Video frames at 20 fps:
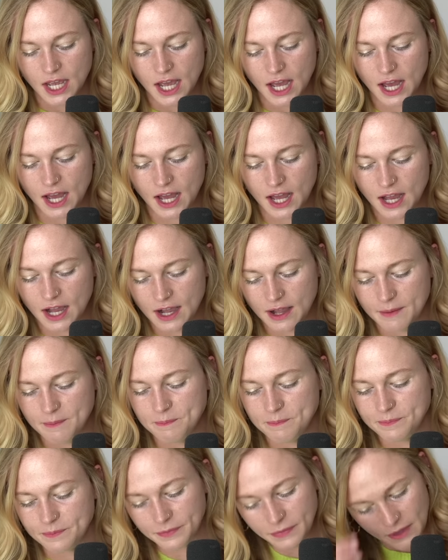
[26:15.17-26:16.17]

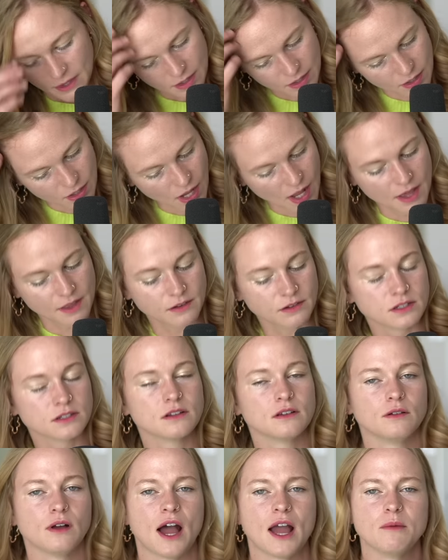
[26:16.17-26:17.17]
Um, and
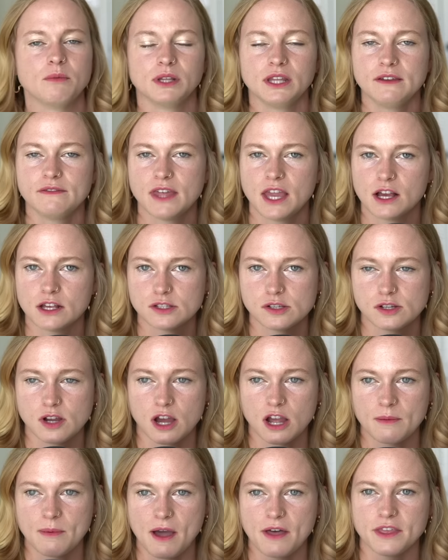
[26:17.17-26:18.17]
I believe they also
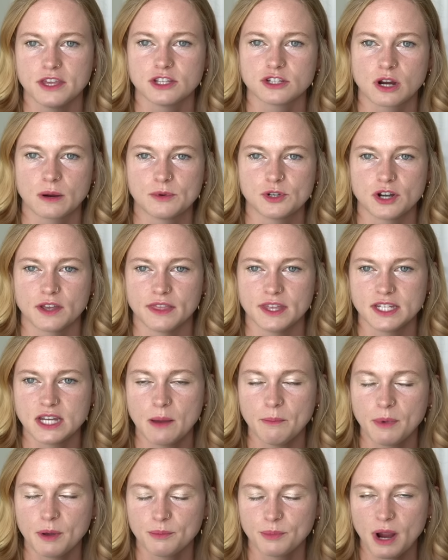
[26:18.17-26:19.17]
talk about this scripture in the
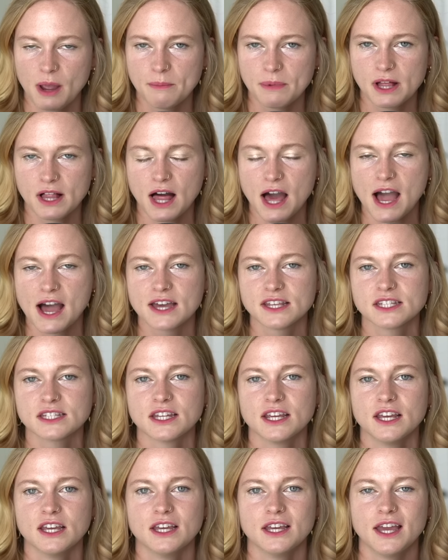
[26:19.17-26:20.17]
temple prep class.
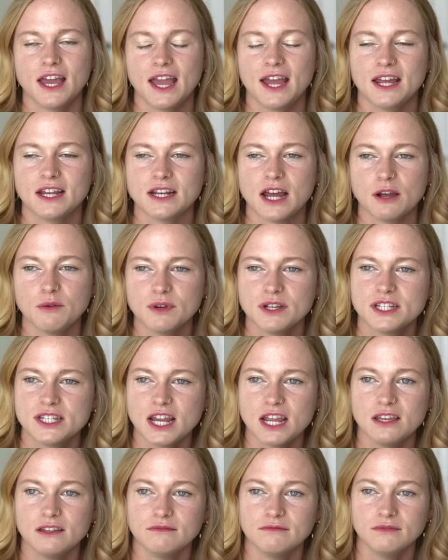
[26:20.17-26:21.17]
And I will
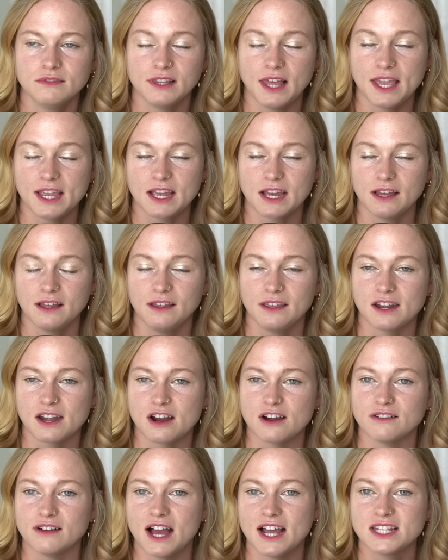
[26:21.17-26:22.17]
say, like, uh, you
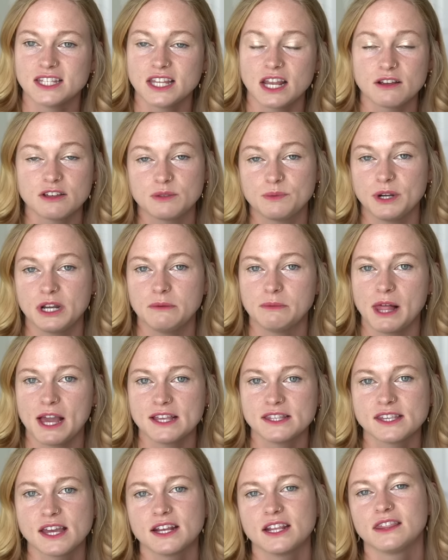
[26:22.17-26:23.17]
know, I said I was pretty
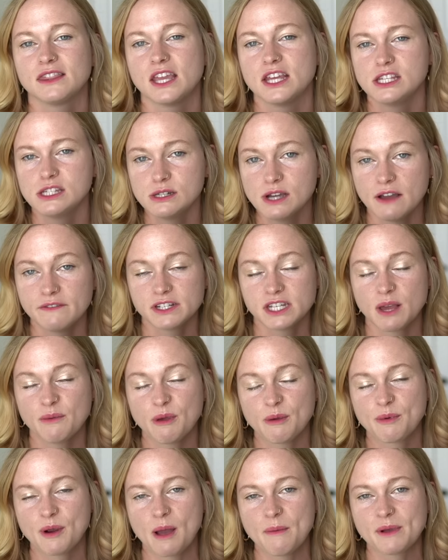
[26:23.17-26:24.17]
blindsided. They do have a
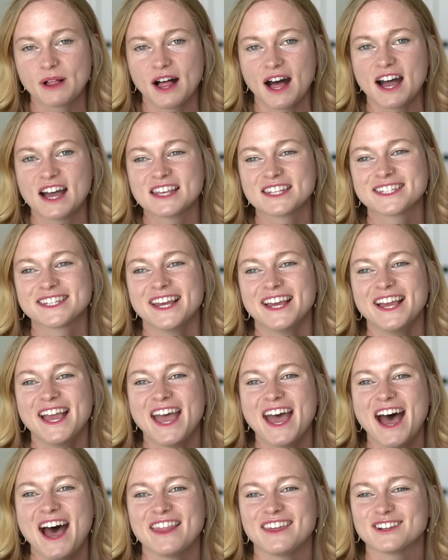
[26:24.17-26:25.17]
temple prep class,
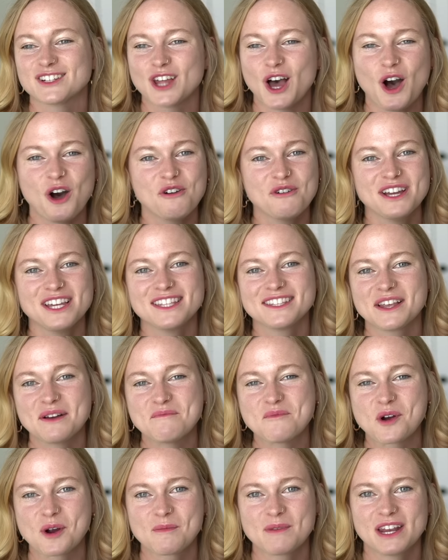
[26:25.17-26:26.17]
there's always a
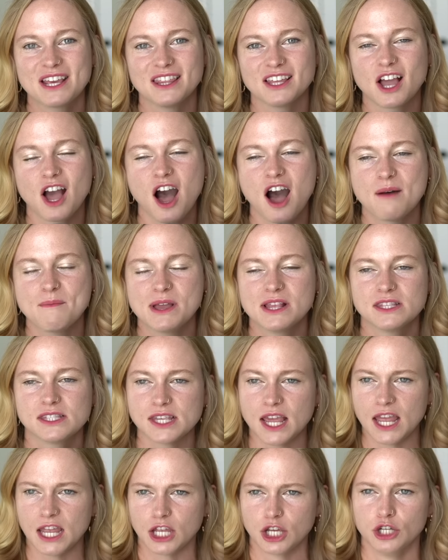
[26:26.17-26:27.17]
Mormon in the comments
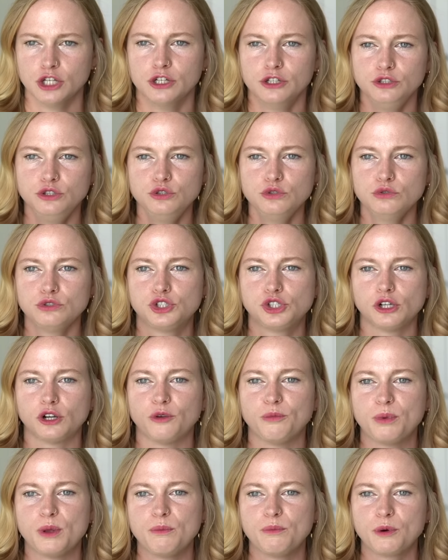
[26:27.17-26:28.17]
saying, You should
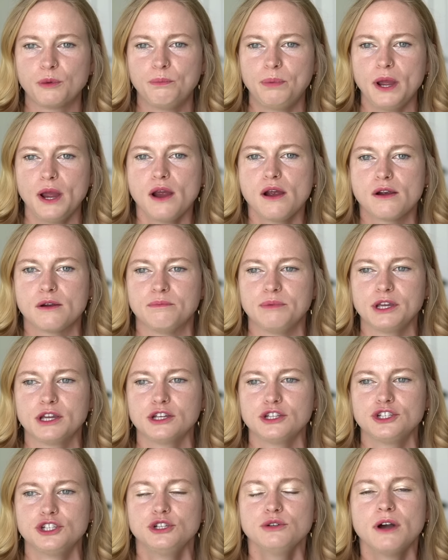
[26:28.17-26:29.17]
have been prepared
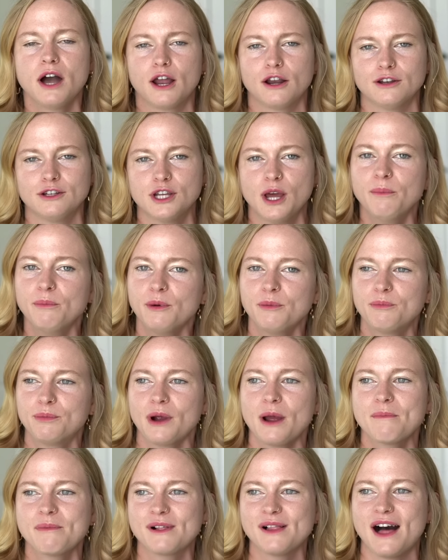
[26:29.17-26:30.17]
because you had a temple
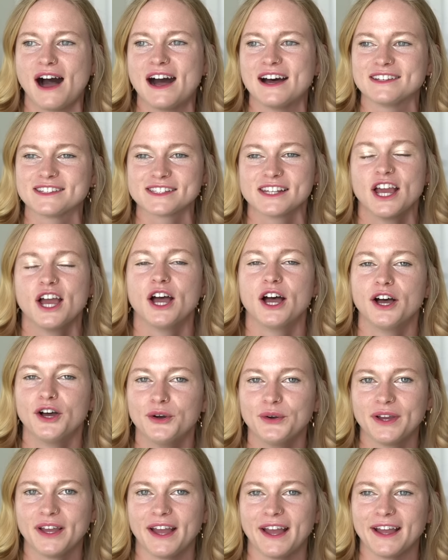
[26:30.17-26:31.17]
prep class.
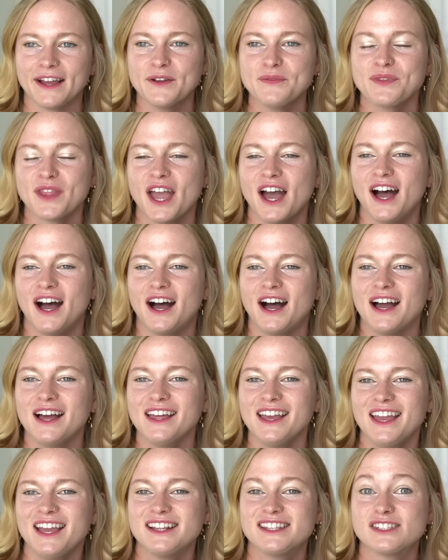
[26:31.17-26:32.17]
Okay, uh,
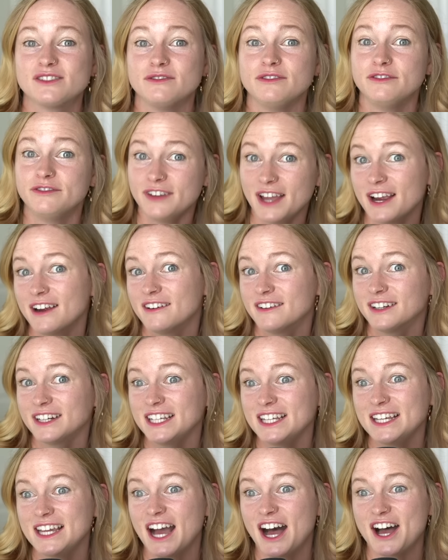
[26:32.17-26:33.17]
it's
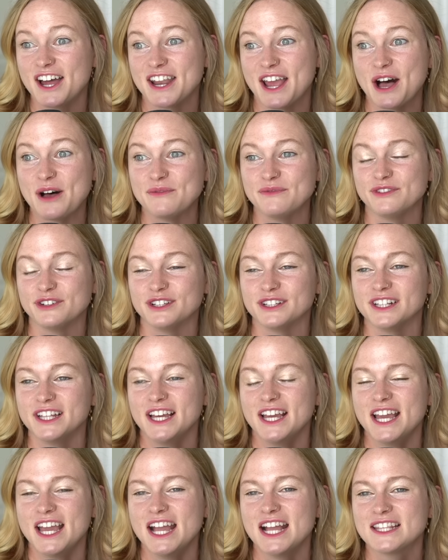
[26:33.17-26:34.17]
very unhelpful.
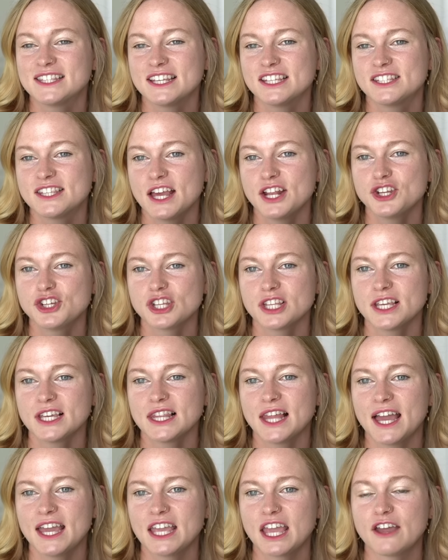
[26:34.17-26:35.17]
It's essentially
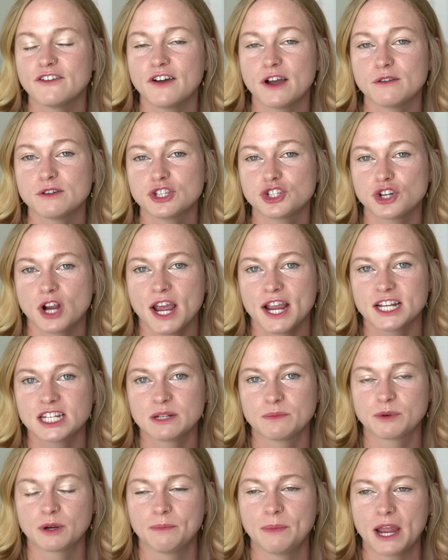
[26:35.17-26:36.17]
like if I was trying
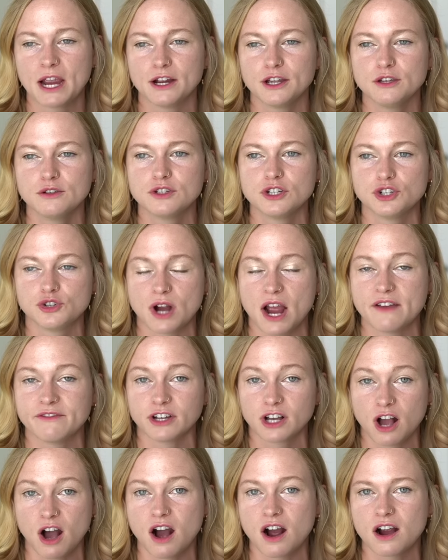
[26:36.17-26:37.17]
to prepare you to drive a
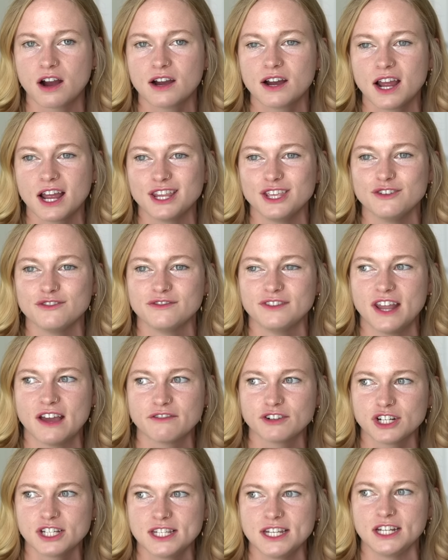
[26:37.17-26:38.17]
car and you've
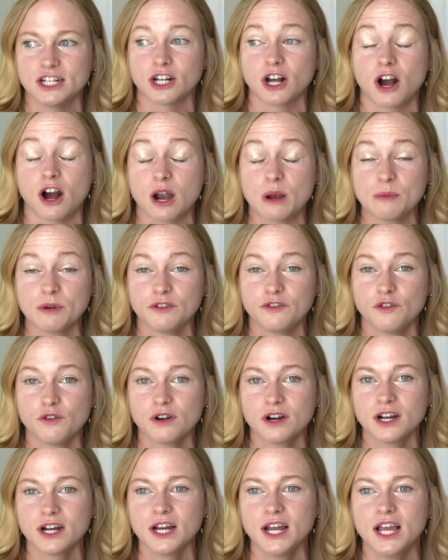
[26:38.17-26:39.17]
never seen a car
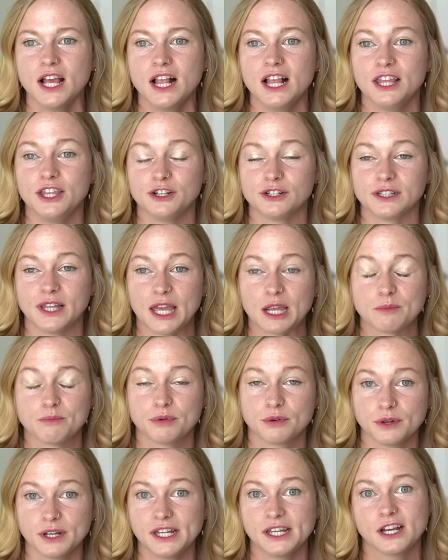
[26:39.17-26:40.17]
before, you're like
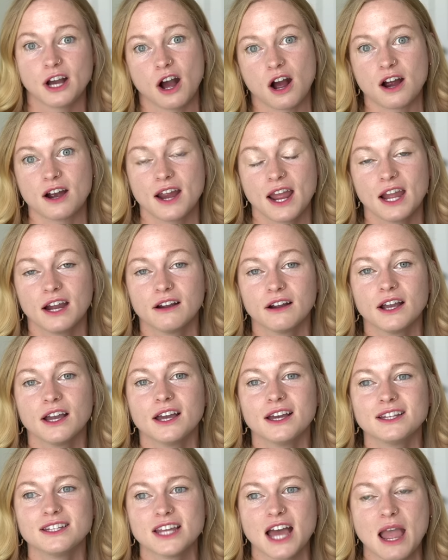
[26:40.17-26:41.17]
pre car
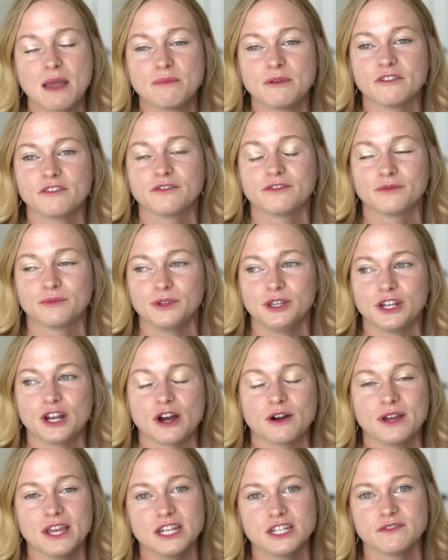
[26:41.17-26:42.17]
era type of, you
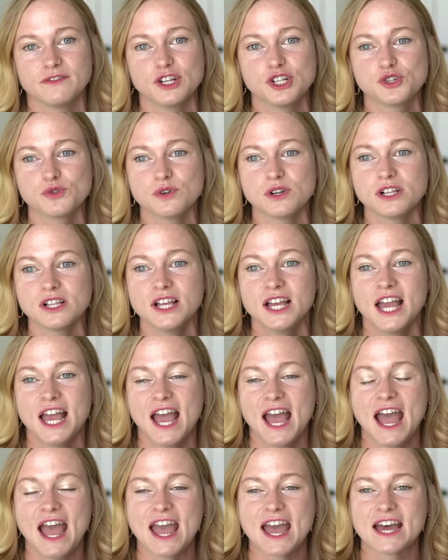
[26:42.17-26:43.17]
know, individual.
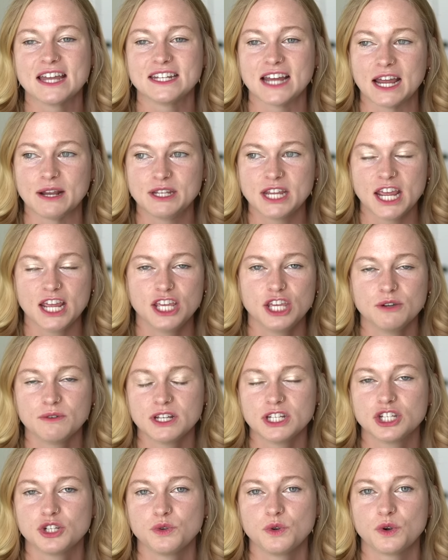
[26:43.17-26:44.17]
And I take you
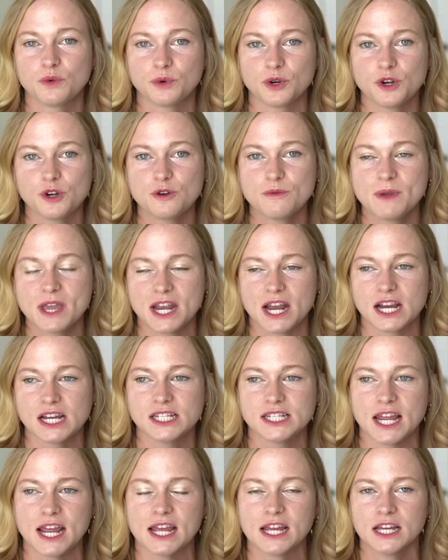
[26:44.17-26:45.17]
into a room and I
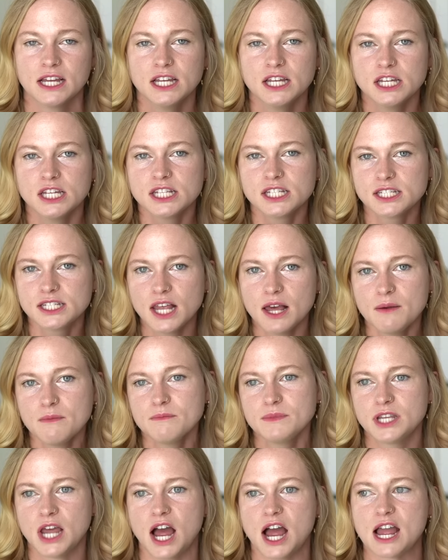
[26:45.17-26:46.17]
say,
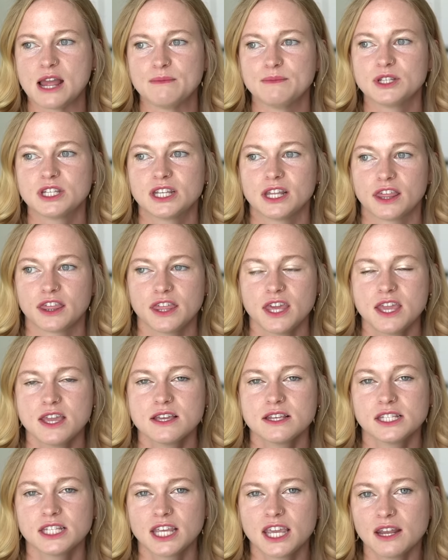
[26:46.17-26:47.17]
Sometimes
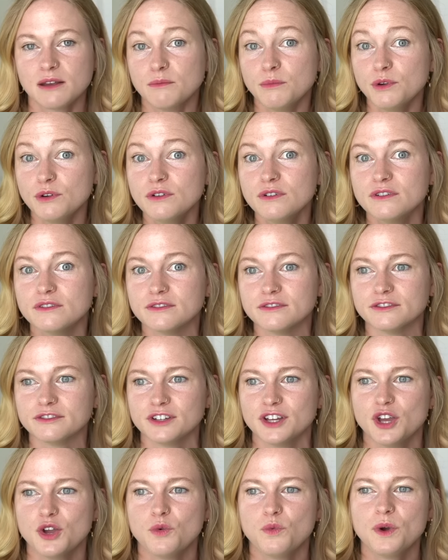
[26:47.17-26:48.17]
things can move
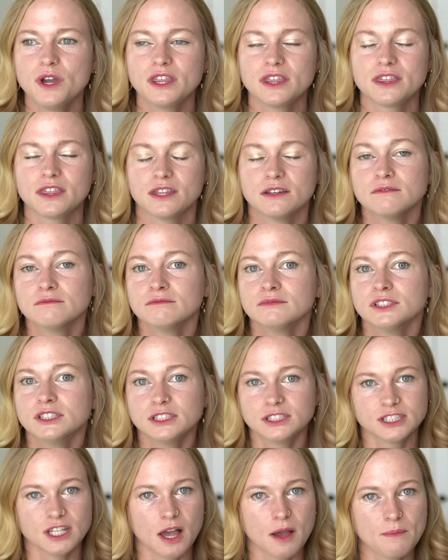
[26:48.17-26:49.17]
with
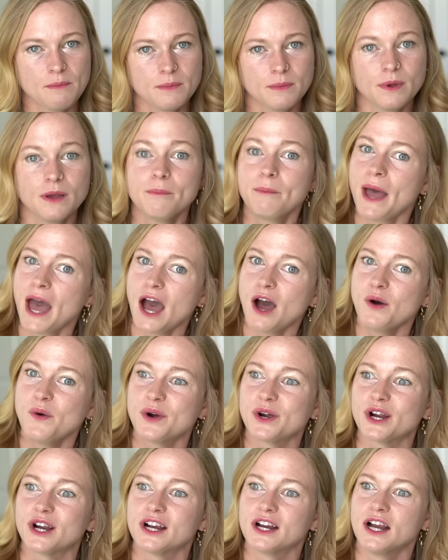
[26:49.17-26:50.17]
some
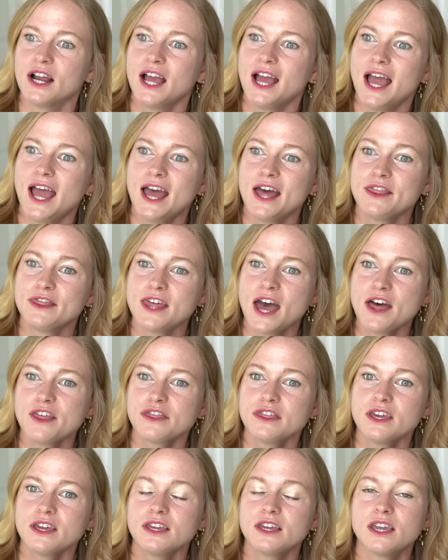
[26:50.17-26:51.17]
power and that
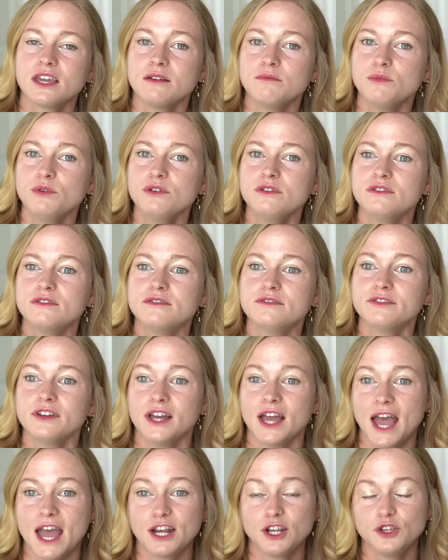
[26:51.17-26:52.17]
thing can move
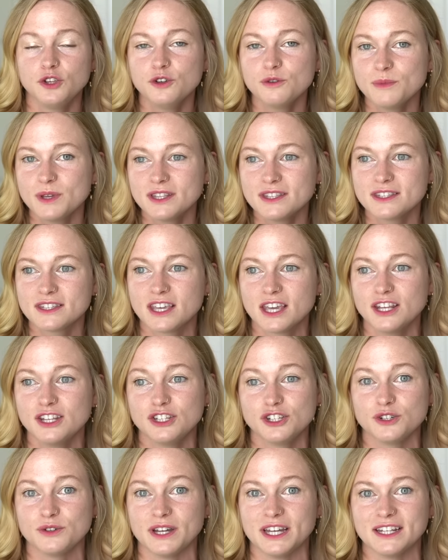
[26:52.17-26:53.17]
and humans can
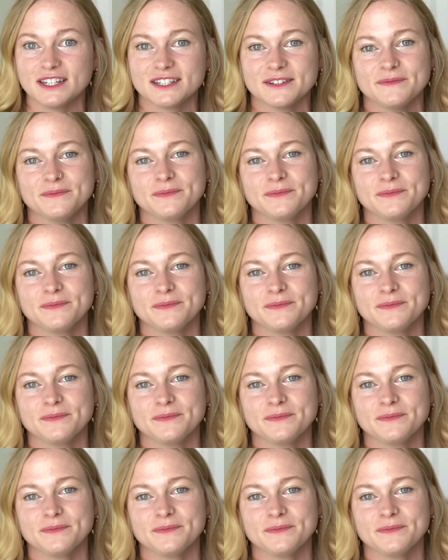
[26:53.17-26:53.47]
do it.